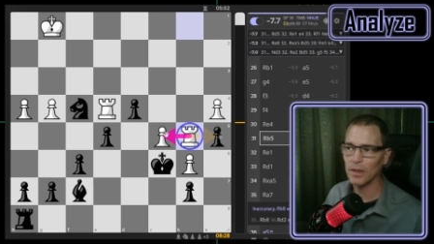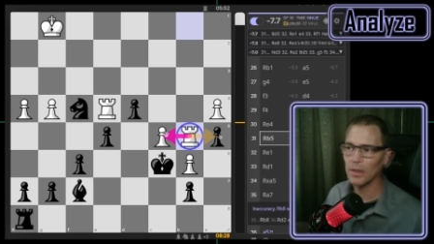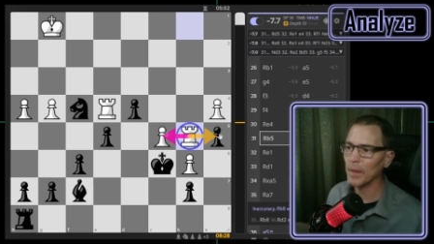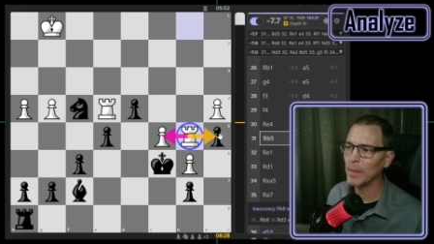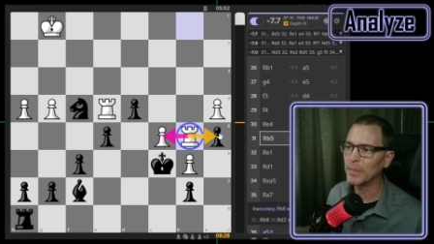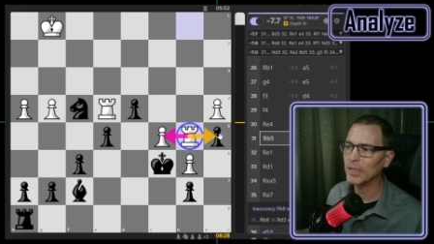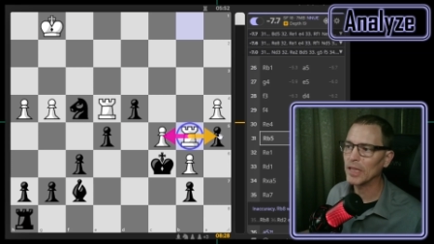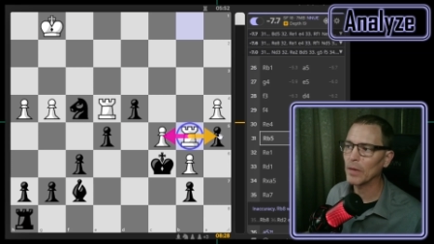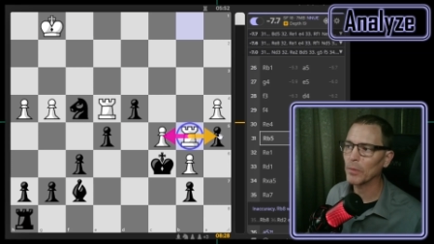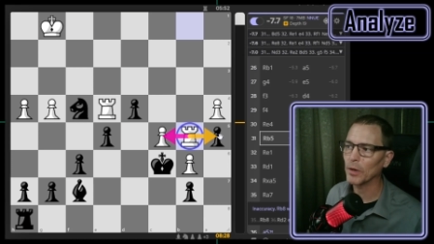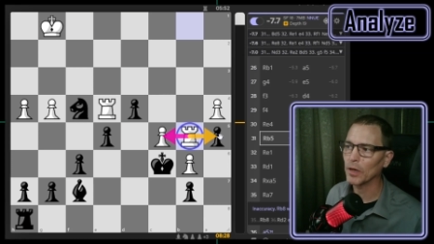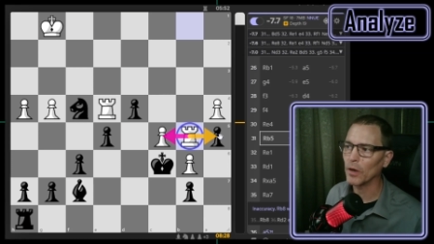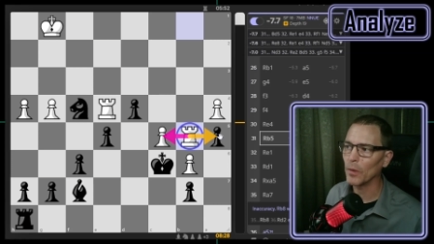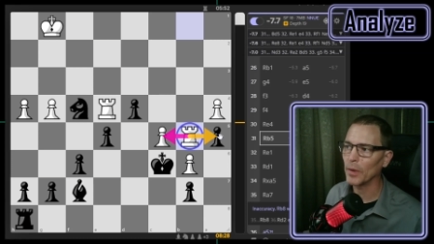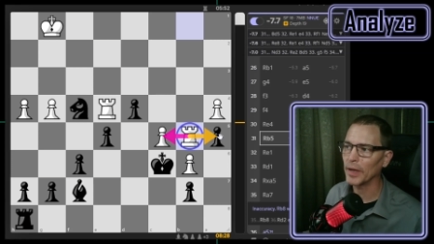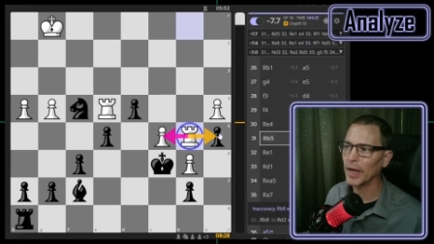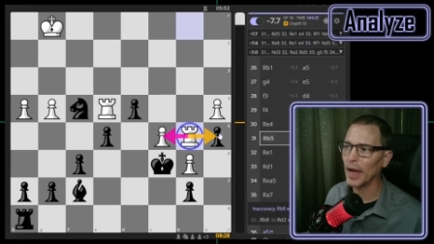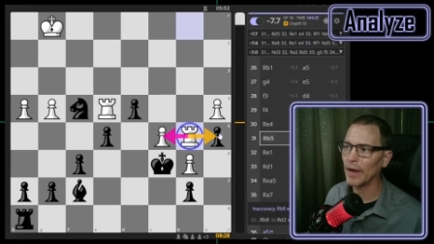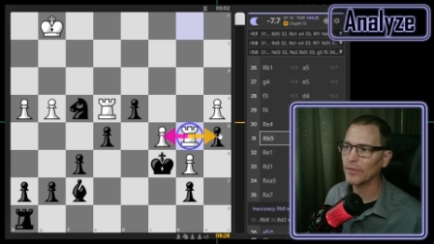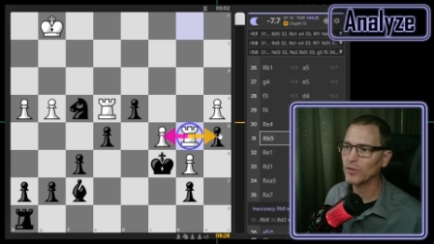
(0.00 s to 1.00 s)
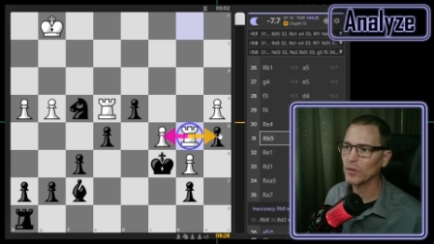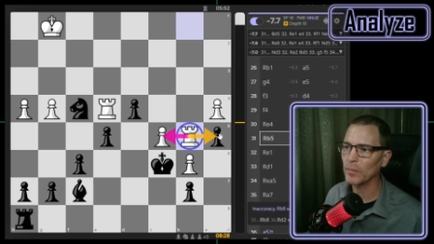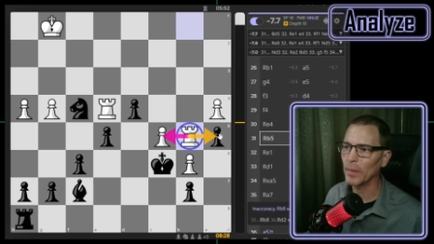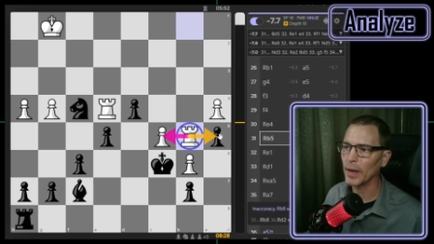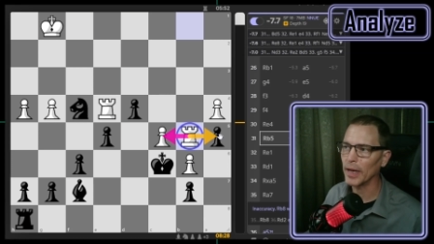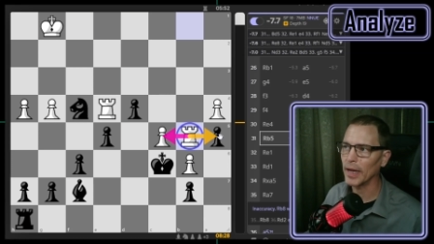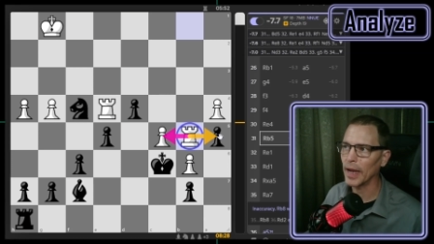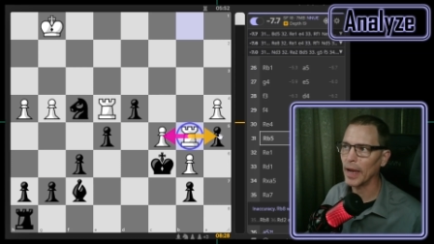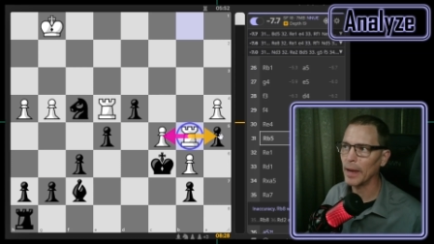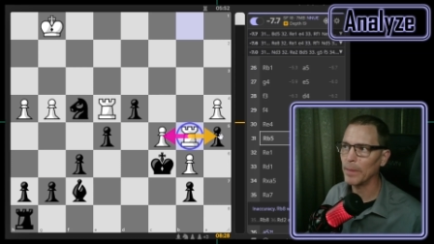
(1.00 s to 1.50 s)
Maybe they were going after
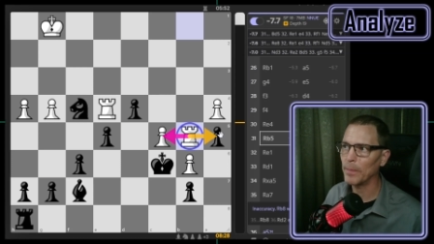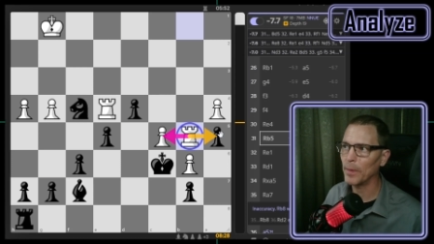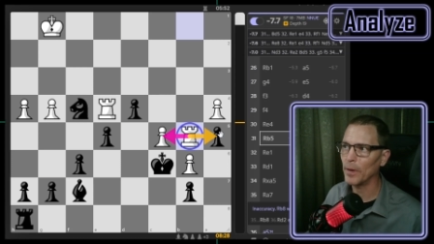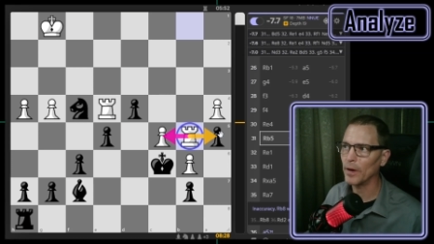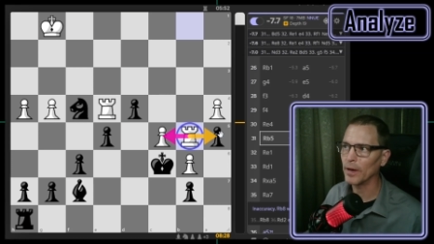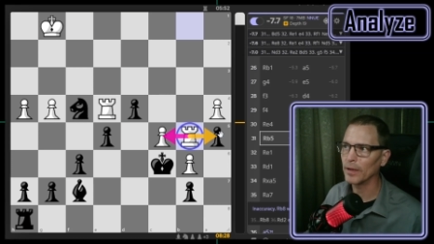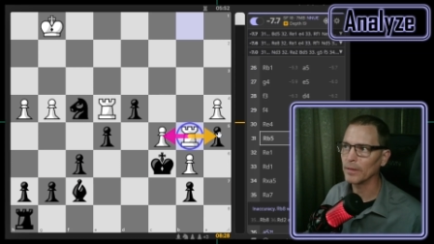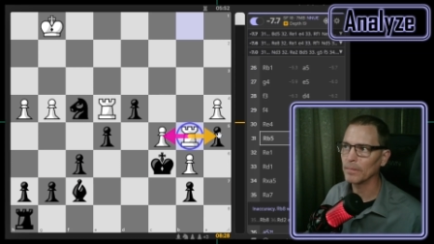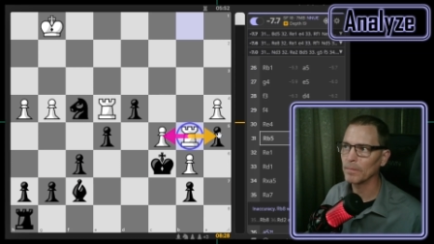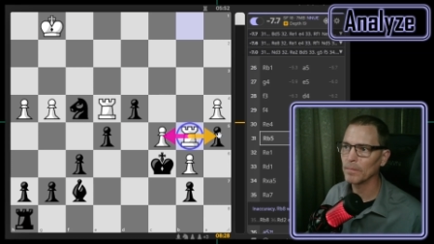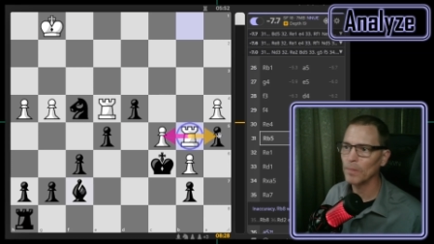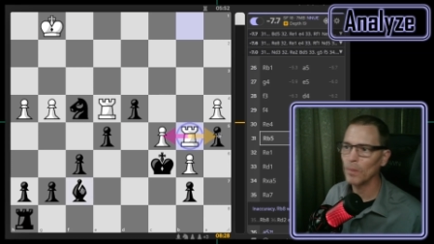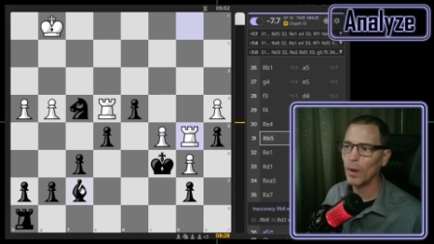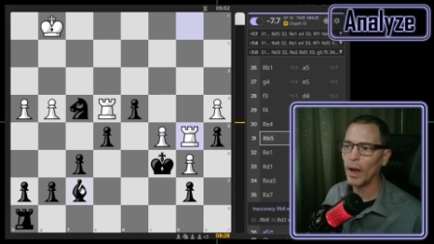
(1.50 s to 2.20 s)
my a pawn.